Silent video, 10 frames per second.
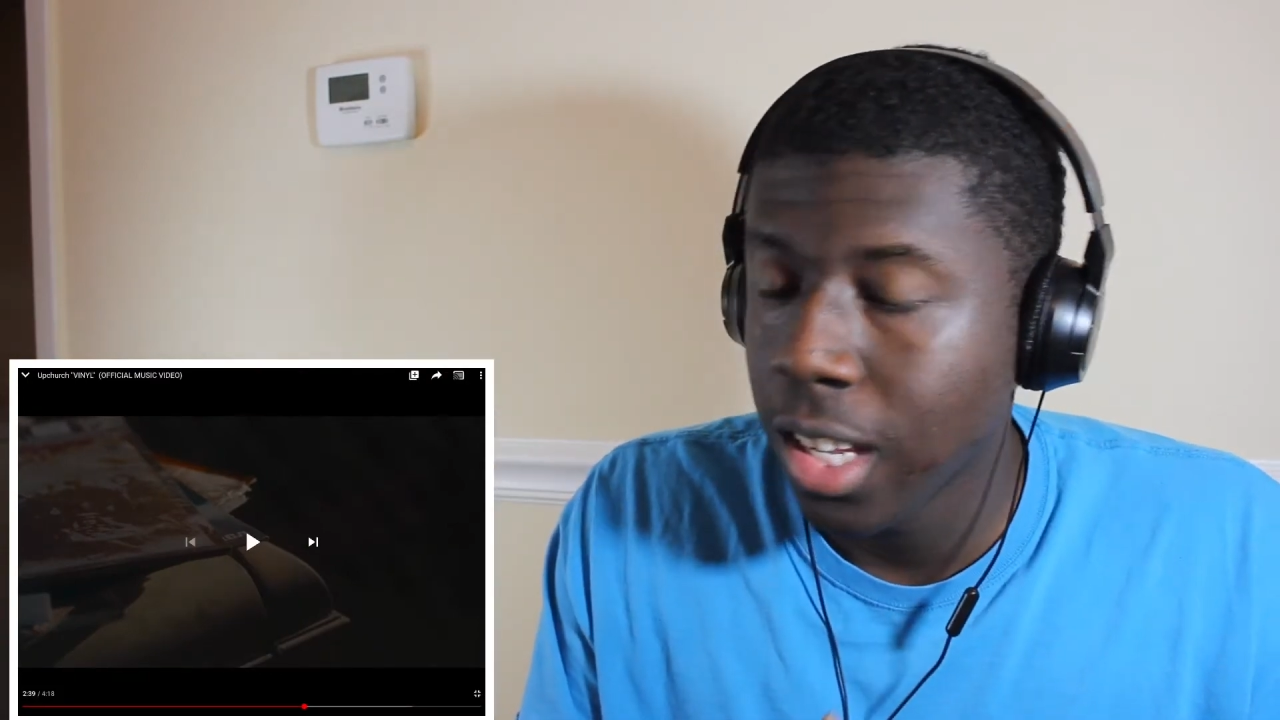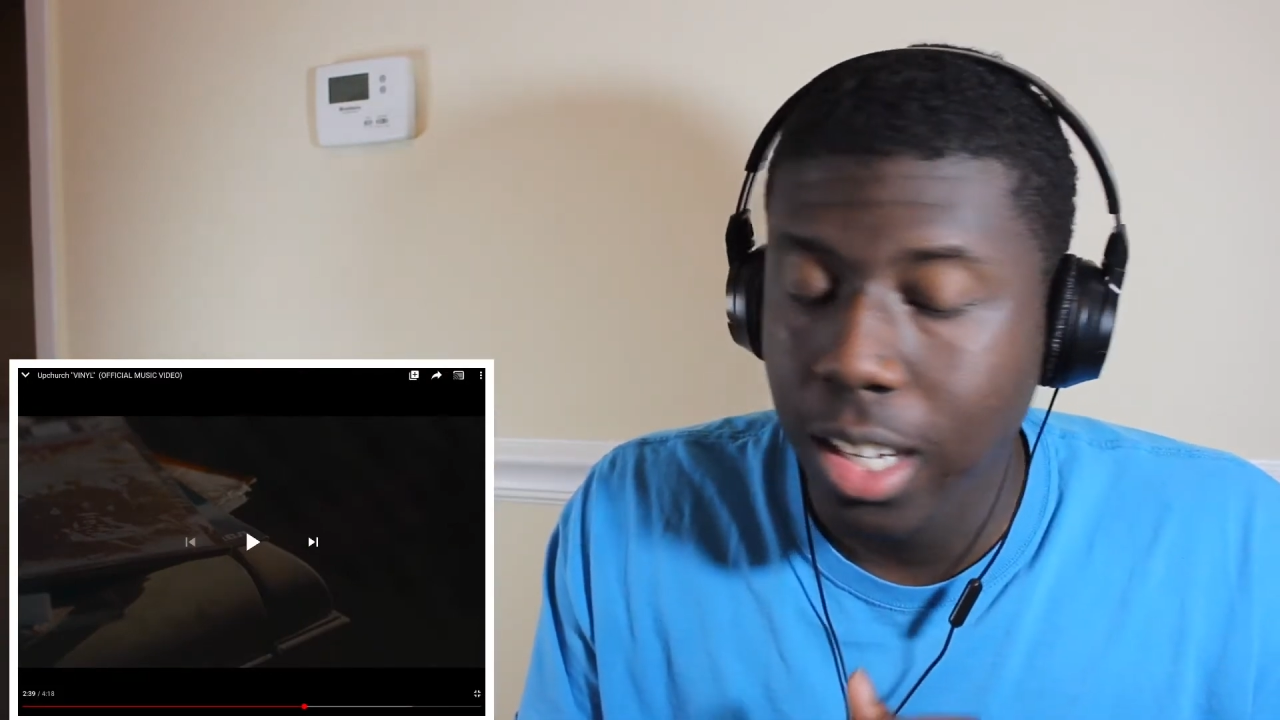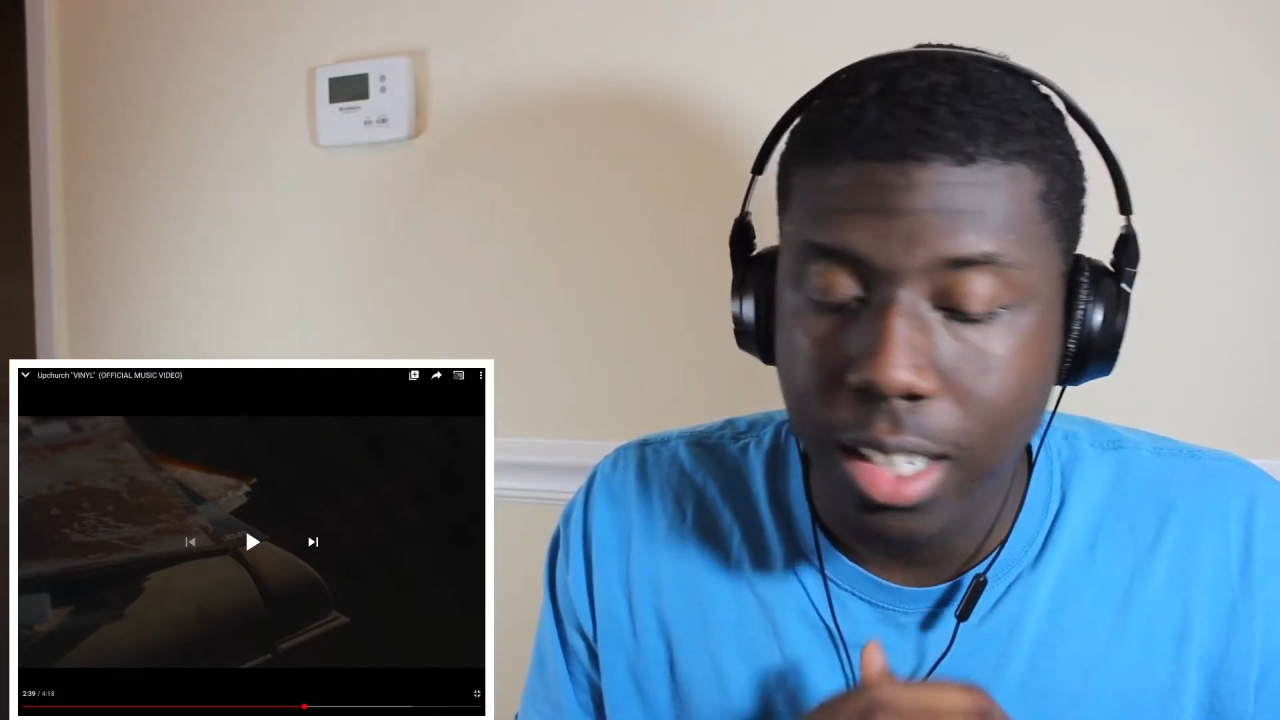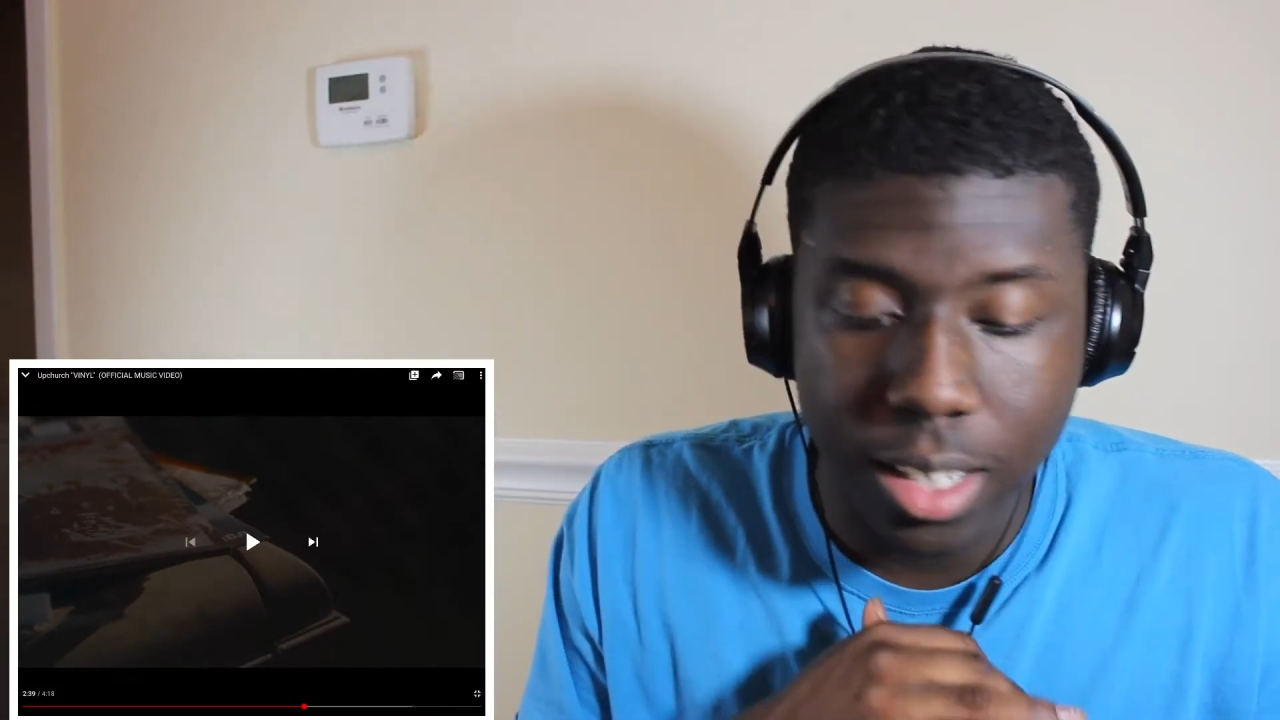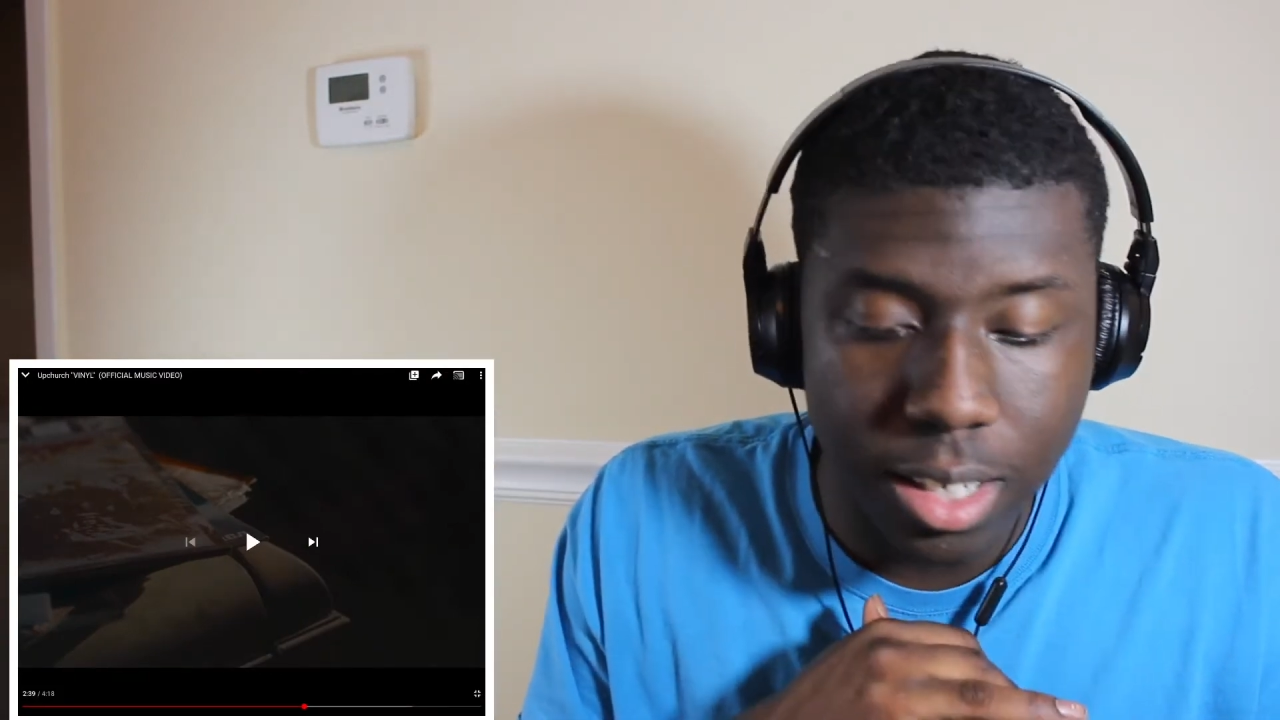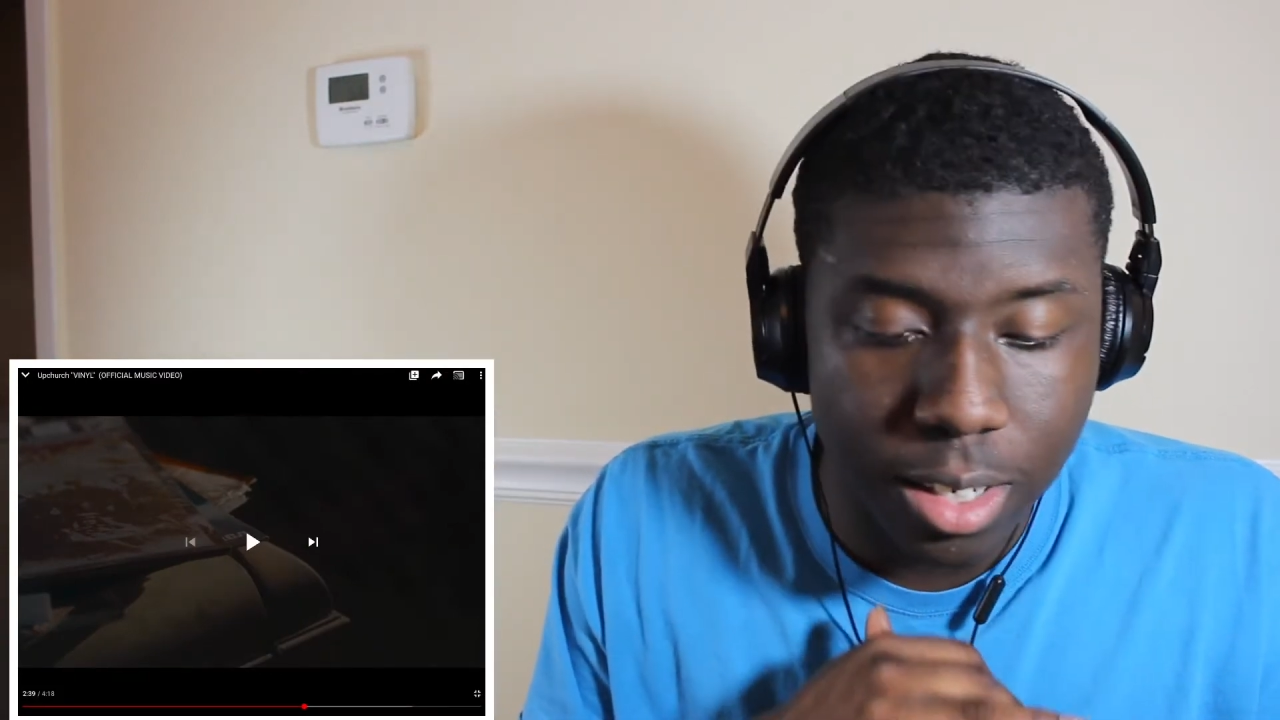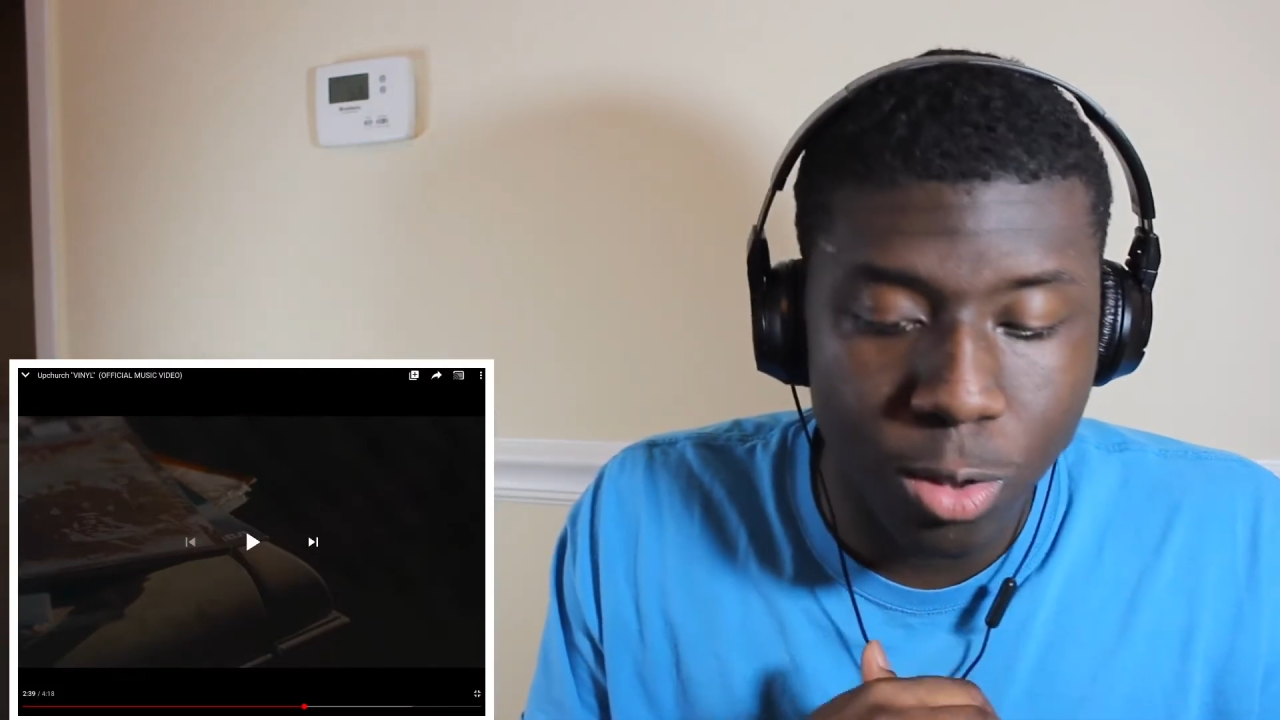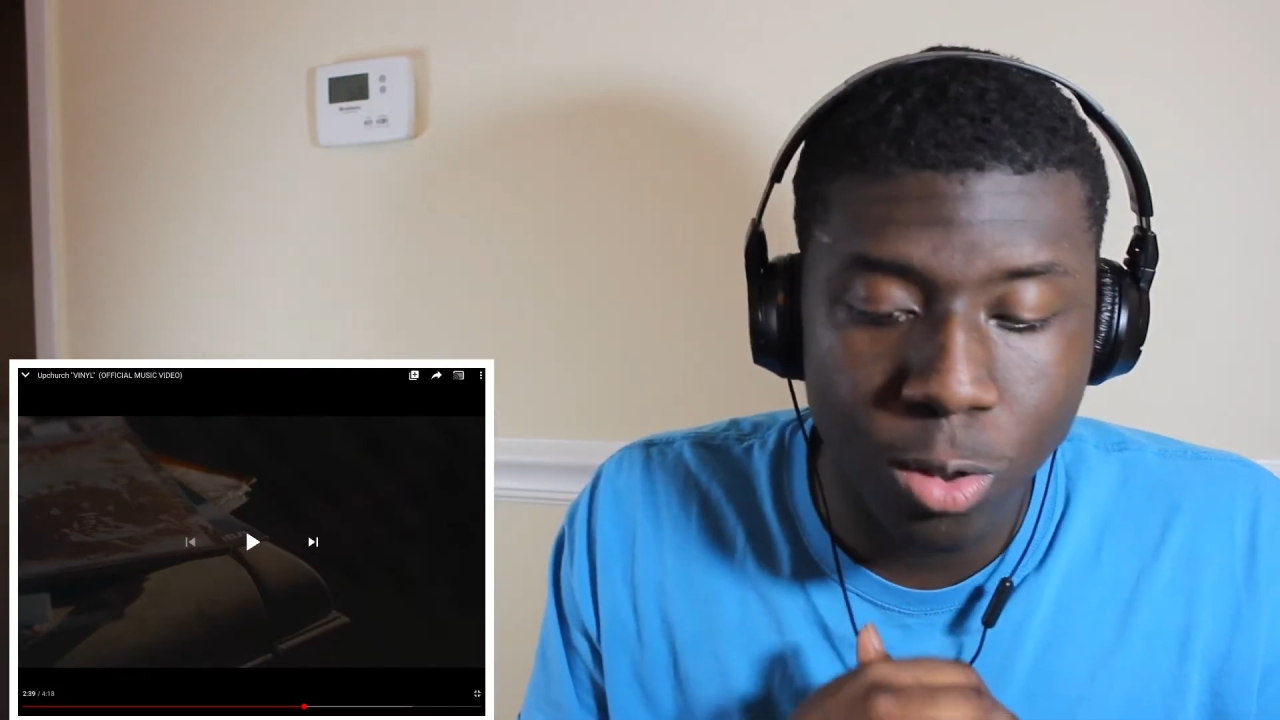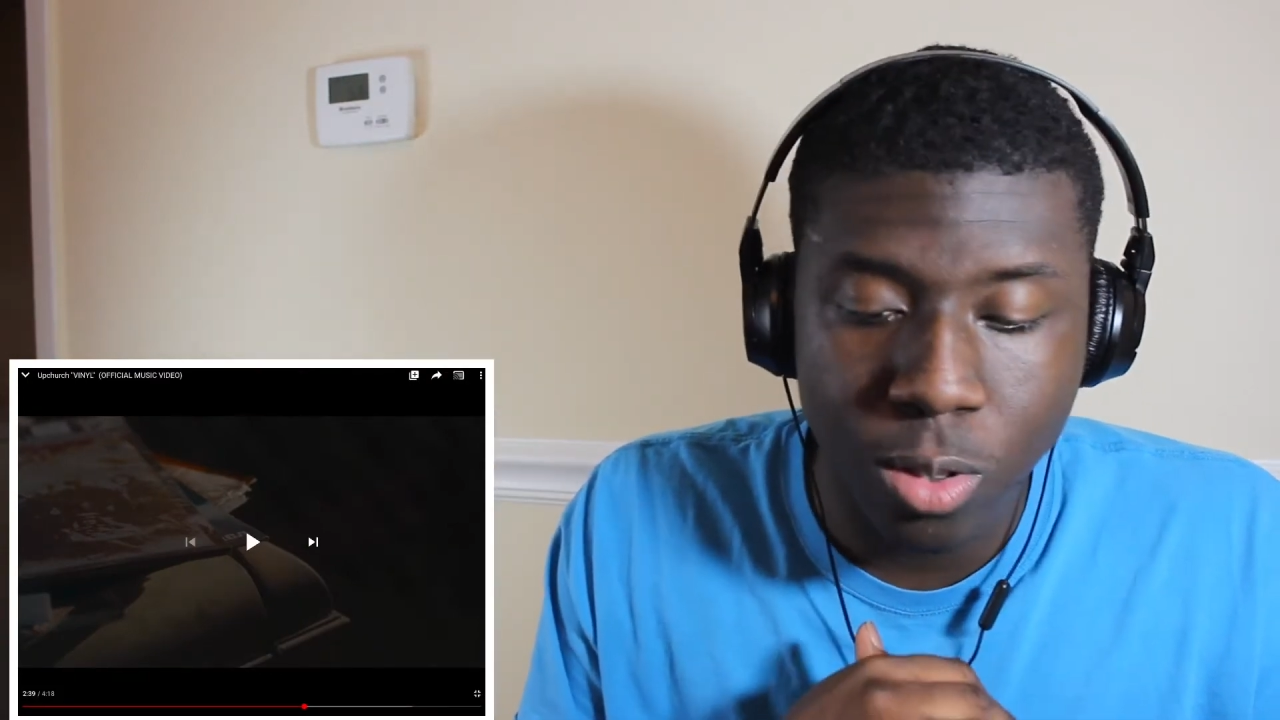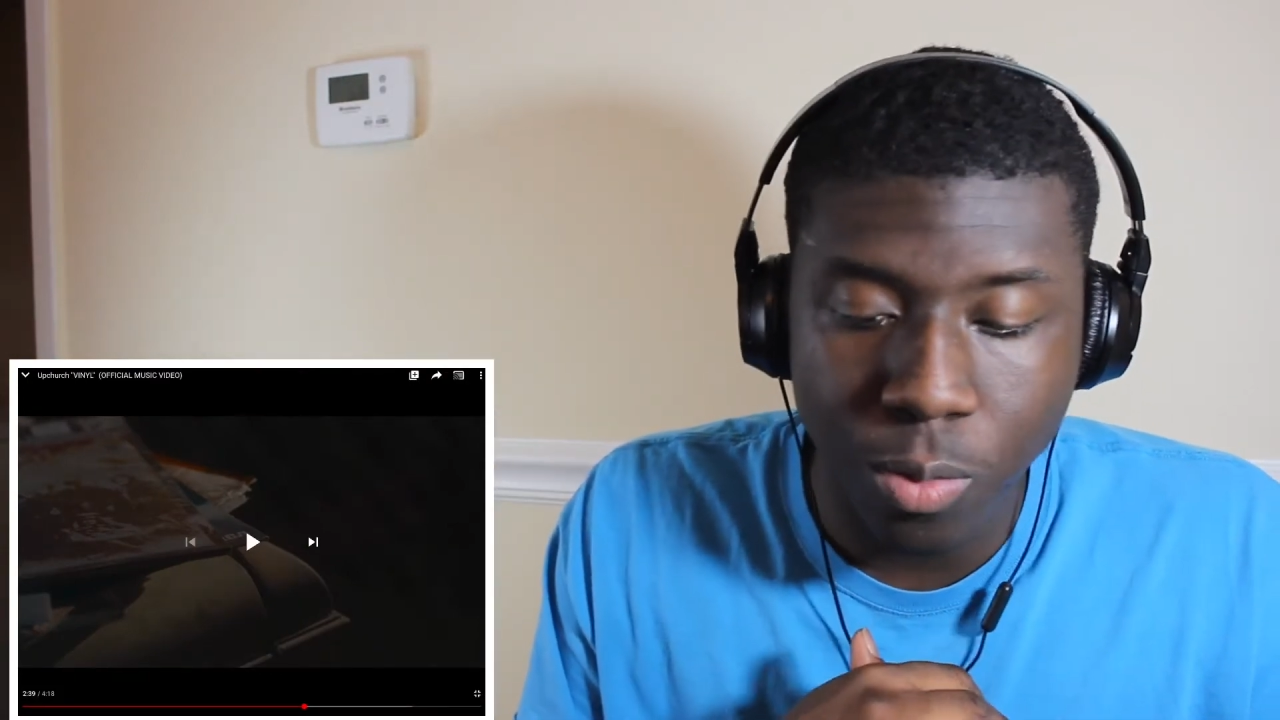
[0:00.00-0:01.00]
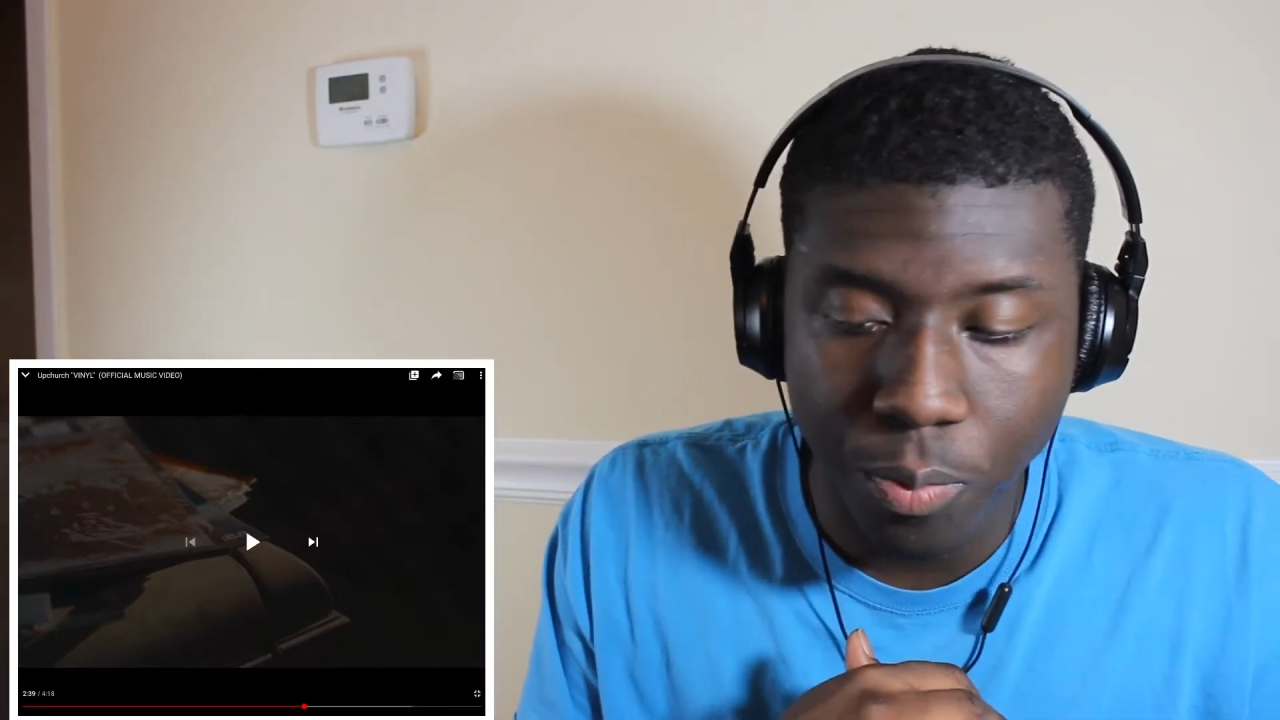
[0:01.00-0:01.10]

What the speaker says: because this dude